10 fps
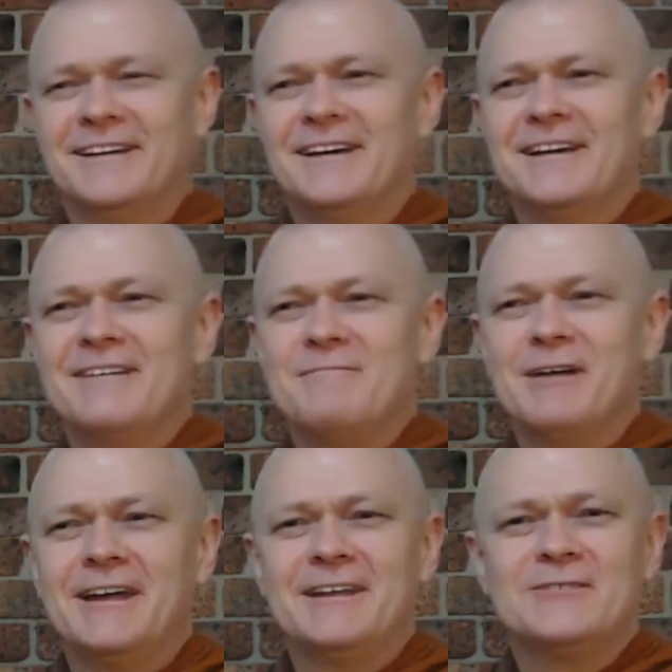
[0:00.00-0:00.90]
and
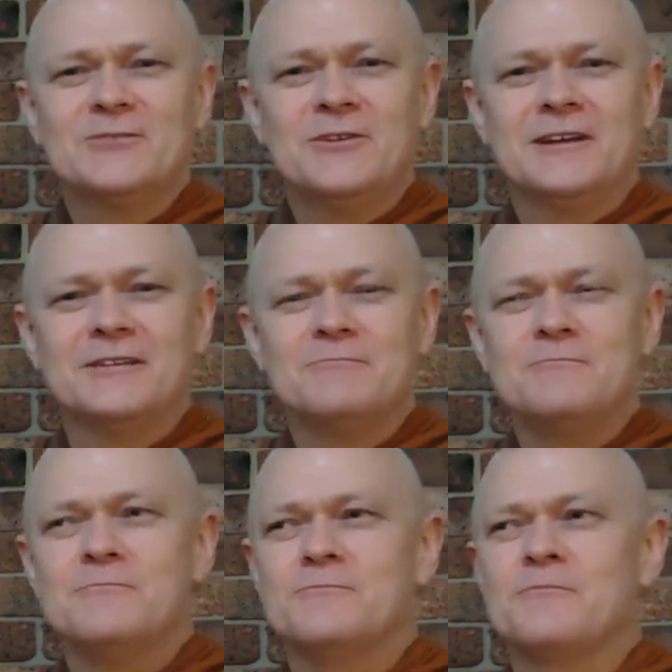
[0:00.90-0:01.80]
might enjoy it?
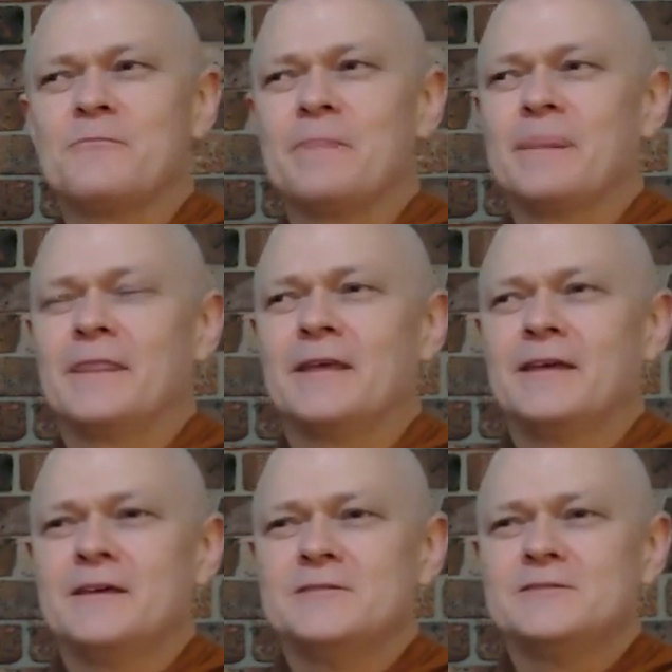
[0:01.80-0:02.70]

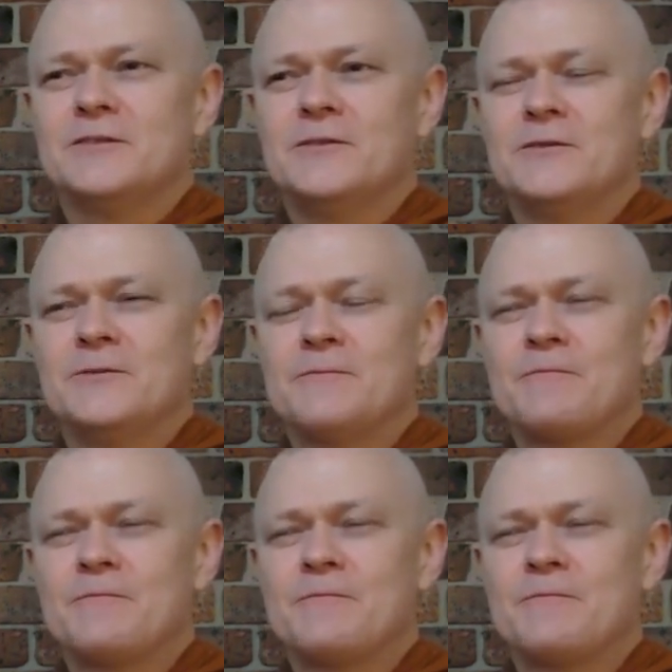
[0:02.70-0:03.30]
So